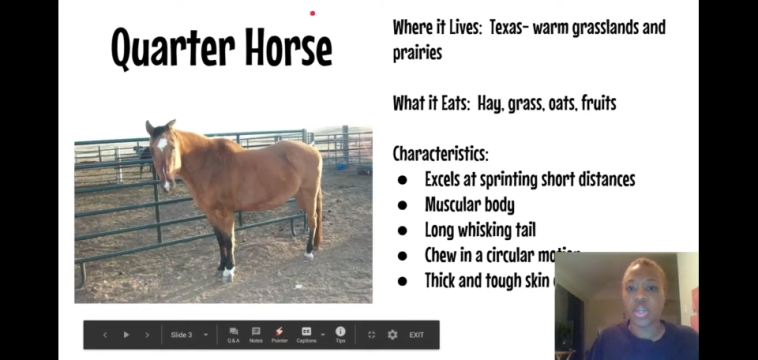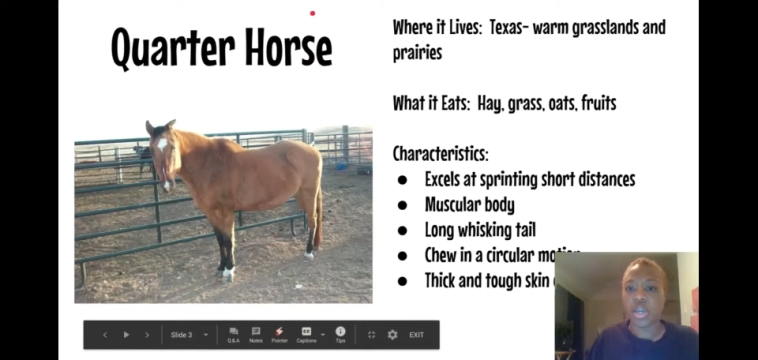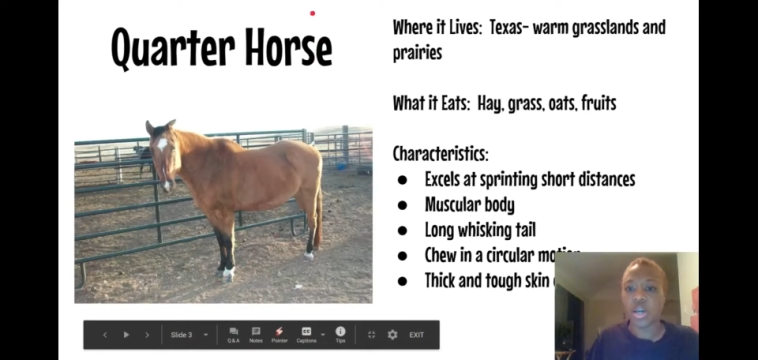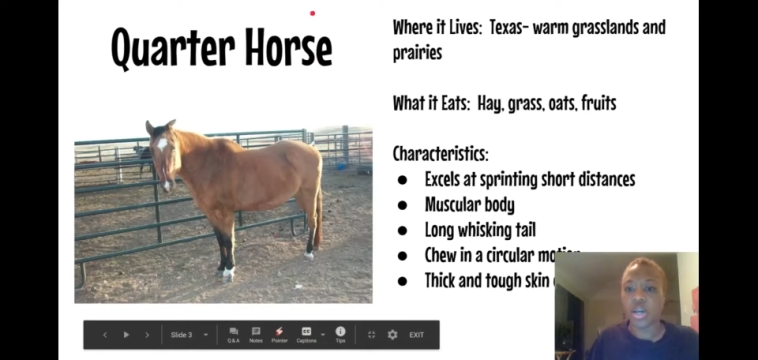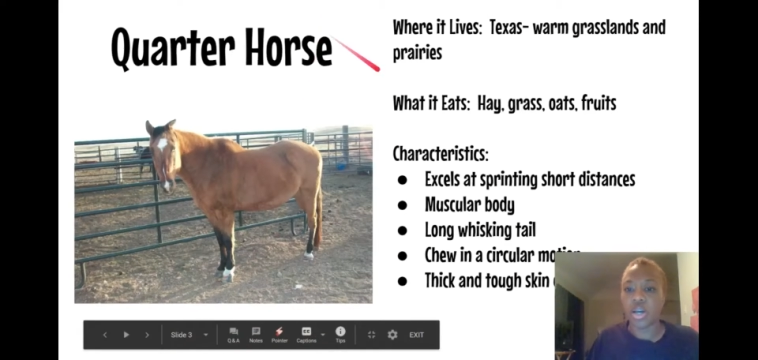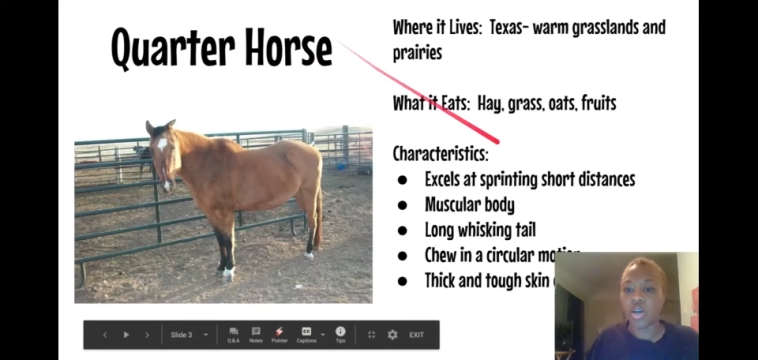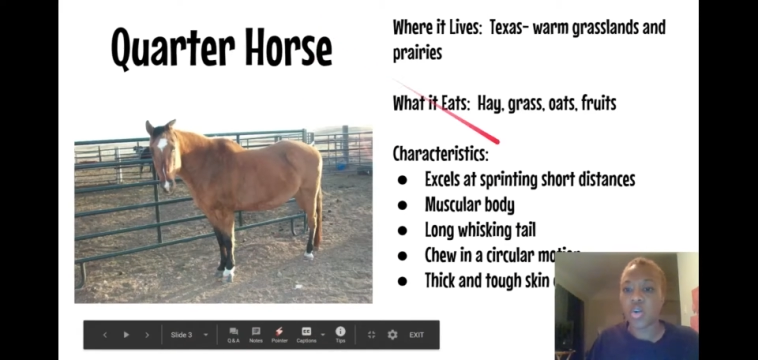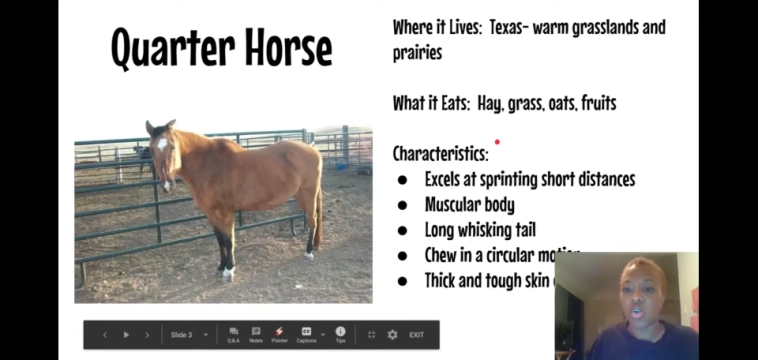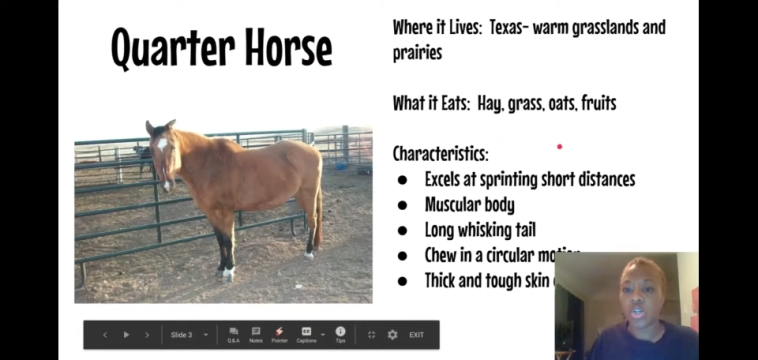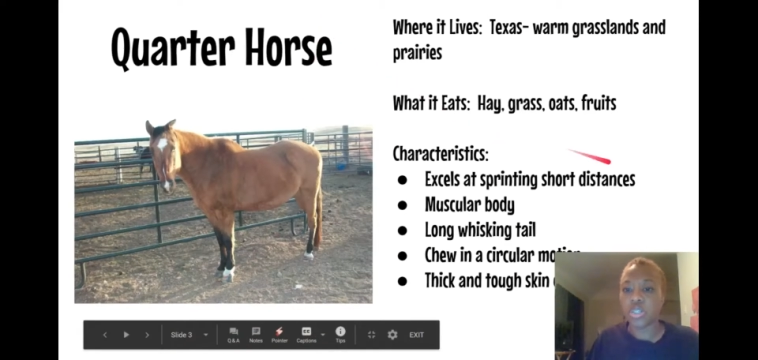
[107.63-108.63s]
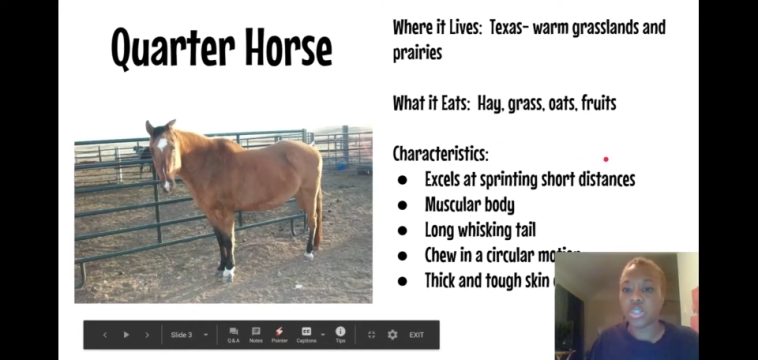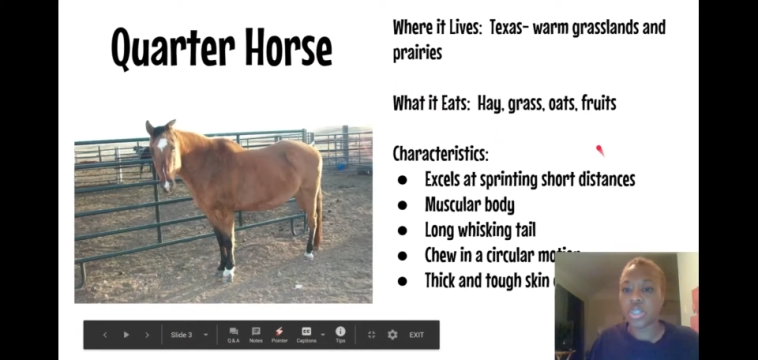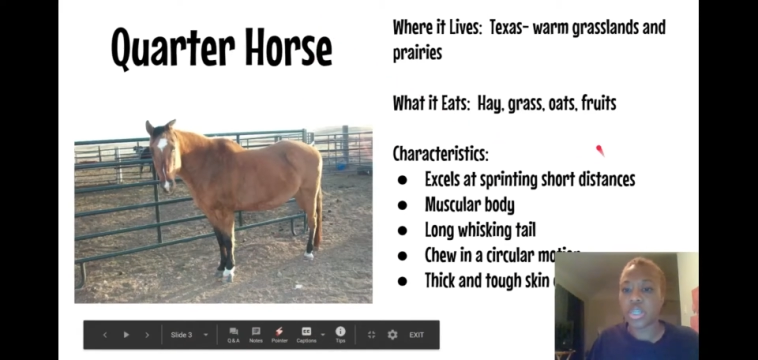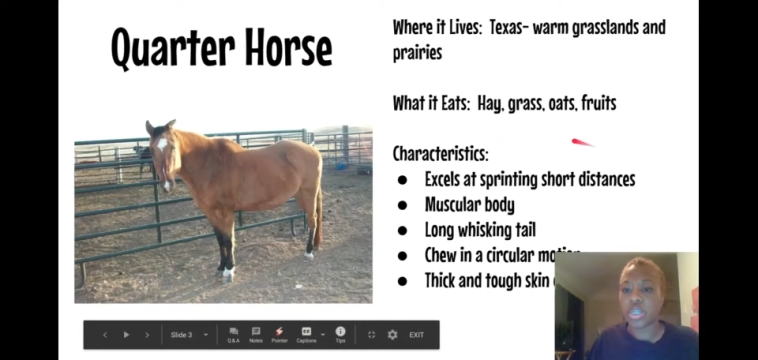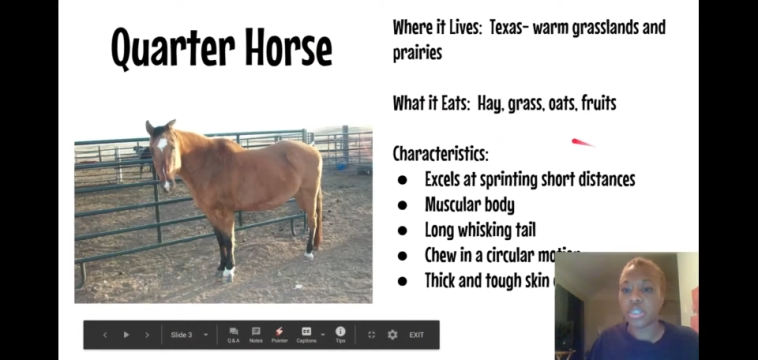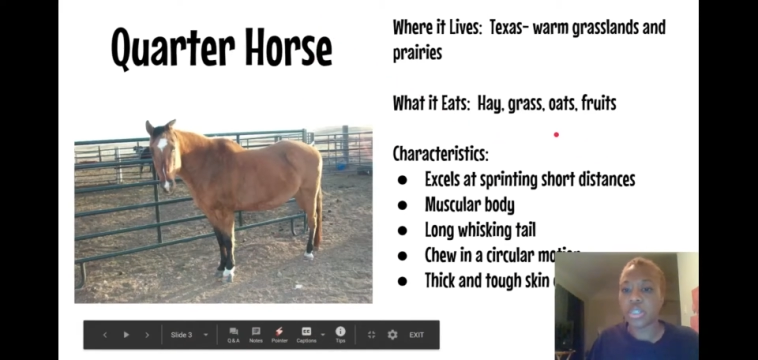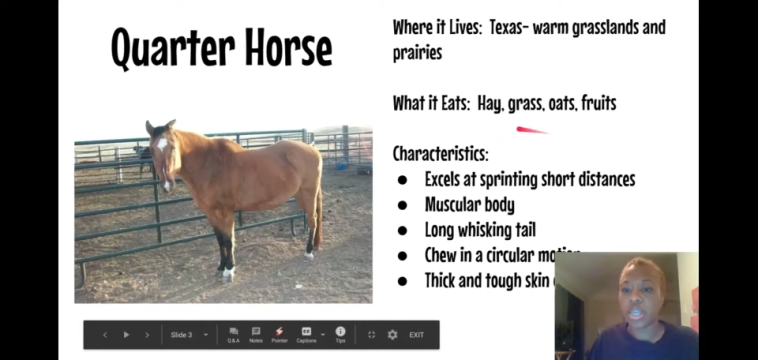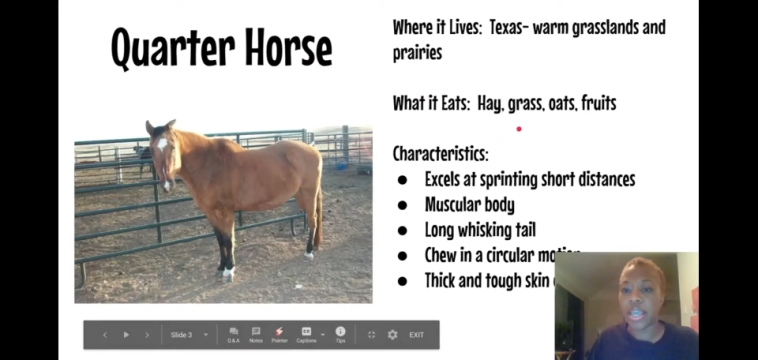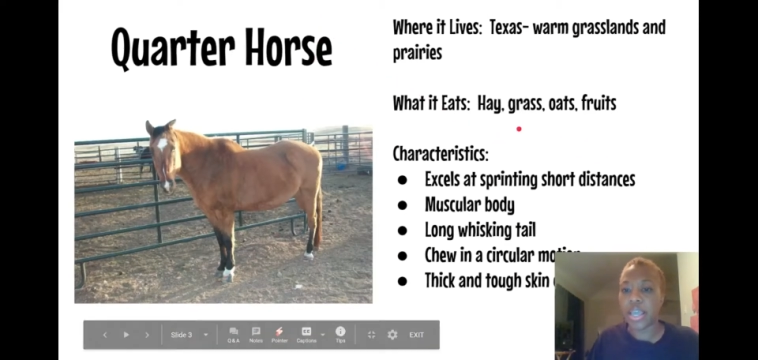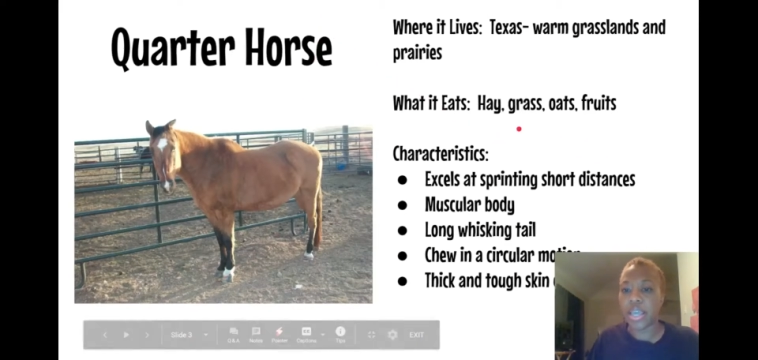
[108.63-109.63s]
A horse eats
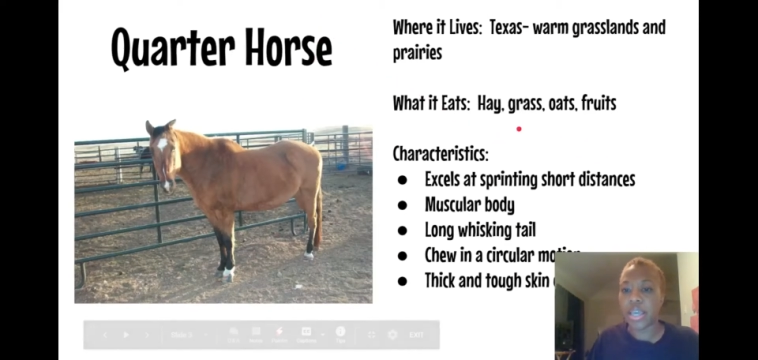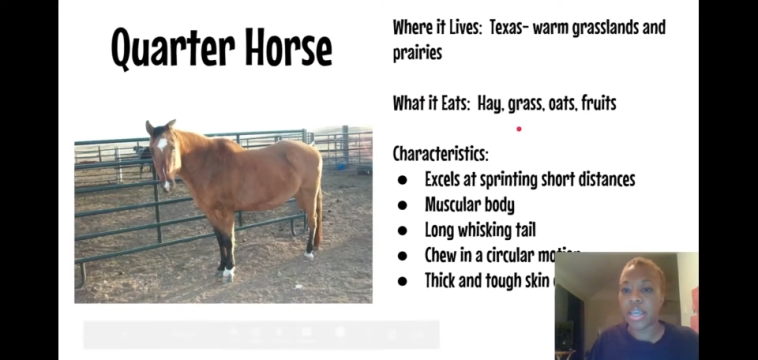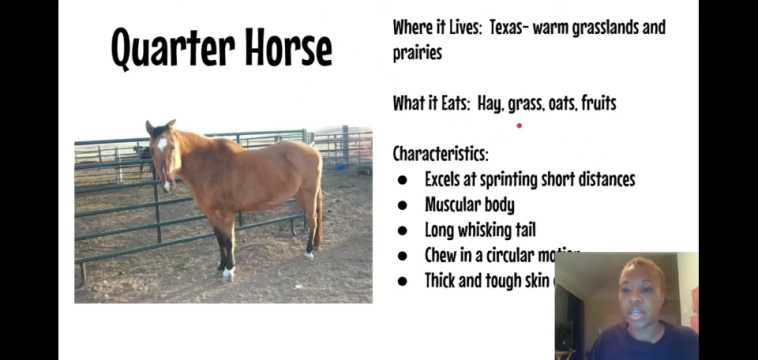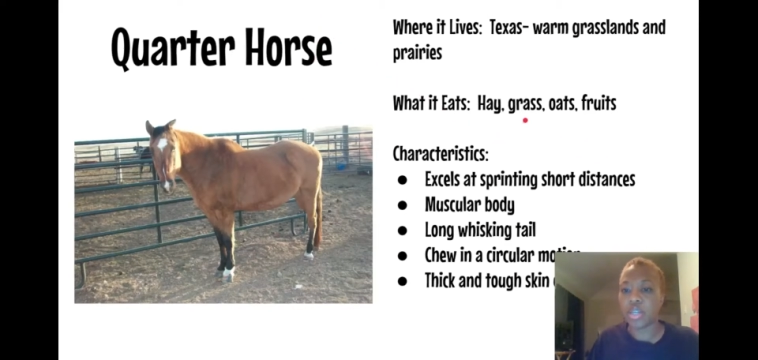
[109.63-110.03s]
hay,